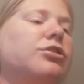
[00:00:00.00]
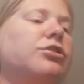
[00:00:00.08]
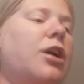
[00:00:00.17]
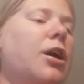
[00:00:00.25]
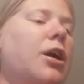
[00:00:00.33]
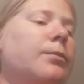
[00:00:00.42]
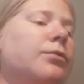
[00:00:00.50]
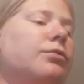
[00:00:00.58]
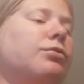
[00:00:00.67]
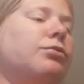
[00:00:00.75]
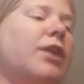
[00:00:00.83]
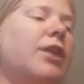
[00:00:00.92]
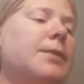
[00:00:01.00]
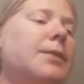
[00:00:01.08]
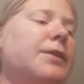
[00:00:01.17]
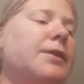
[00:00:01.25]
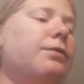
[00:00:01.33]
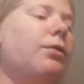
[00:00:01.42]
comes right
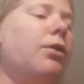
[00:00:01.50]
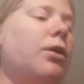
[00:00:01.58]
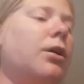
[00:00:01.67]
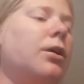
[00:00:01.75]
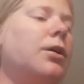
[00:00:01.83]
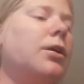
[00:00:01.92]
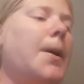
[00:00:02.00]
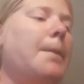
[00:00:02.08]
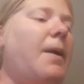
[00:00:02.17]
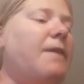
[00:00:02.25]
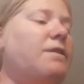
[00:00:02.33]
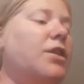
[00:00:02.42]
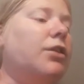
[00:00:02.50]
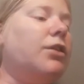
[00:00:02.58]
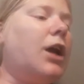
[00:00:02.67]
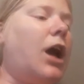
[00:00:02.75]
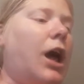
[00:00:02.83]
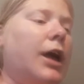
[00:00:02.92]
before my
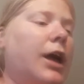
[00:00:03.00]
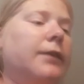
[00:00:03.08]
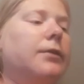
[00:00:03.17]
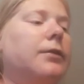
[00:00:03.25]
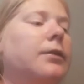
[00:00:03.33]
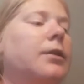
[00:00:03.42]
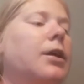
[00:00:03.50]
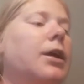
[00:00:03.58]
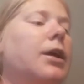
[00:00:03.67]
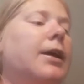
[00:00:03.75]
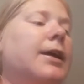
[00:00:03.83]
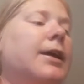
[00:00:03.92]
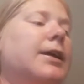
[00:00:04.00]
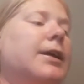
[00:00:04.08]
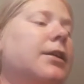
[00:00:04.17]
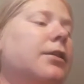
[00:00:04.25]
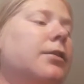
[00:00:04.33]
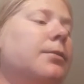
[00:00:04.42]
very eyes. It
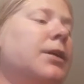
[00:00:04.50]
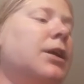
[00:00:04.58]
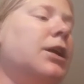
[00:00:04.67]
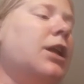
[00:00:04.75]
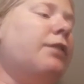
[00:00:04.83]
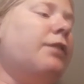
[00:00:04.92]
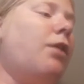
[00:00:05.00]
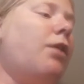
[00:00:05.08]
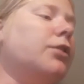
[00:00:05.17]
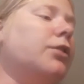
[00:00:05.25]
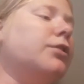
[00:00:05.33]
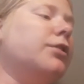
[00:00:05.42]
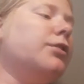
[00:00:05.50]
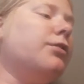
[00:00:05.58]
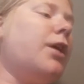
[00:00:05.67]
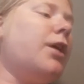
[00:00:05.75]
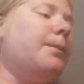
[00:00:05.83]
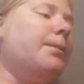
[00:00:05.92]
hits me and I fall to the
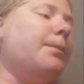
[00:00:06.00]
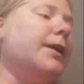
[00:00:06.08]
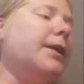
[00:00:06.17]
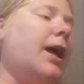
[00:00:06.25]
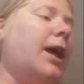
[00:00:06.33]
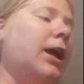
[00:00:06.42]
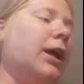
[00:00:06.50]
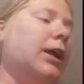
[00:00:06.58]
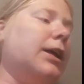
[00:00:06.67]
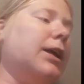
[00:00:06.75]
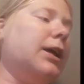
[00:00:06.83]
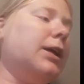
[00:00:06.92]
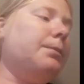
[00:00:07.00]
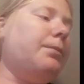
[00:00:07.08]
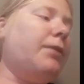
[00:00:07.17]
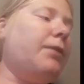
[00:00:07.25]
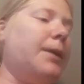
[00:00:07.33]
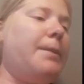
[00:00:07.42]
ground, but I get
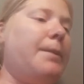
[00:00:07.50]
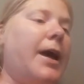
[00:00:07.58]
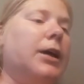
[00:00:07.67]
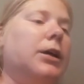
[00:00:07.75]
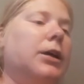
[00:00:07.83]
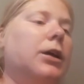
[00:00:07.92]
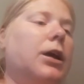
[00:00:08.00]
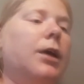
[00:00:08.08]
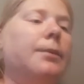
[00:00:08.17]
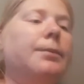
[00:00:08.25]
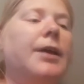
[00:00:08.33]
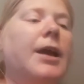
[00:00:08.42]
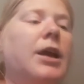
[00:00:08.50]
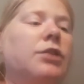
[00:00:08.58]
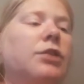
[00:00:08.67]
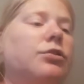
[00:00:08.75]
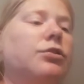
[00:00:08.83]
right back up, and